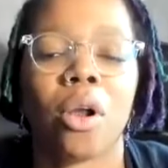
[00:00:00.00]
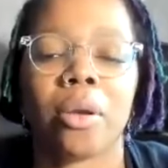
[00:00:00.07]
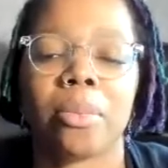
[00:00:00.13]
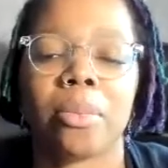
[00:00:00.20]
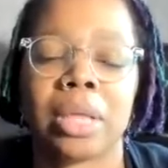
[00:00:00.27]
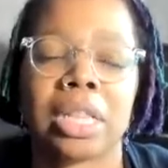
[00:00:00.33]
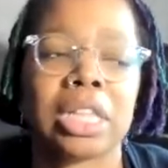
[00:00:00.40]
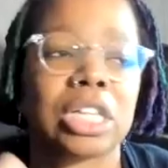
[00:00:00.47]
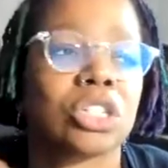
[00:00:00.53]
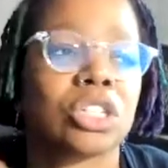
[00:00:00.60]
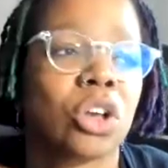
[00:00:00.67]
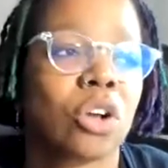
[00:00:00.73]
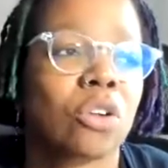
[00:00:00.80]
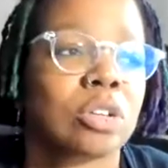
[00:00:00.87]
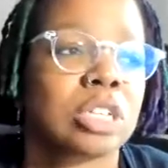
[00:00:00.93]
all
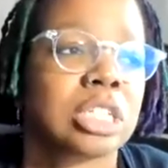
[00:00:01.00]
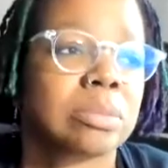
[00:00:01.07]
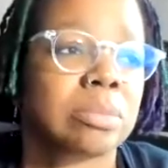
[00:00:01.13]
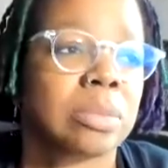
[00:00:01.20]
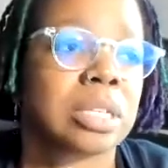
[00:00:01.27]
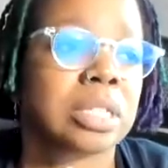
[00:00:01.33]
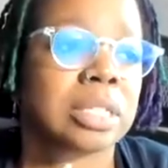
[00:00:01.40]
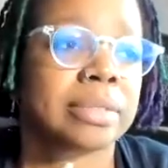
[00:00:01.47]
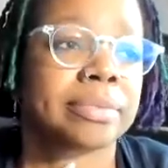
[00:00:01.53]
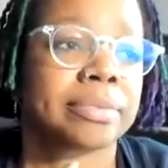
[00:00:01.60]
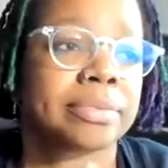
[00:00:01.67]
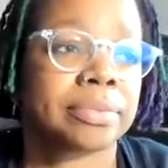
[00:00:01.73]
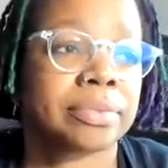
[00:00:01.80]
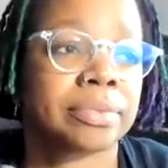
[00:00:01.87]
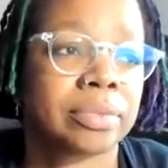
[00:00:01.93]
aspects of it,
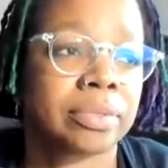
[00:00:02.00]
holistically.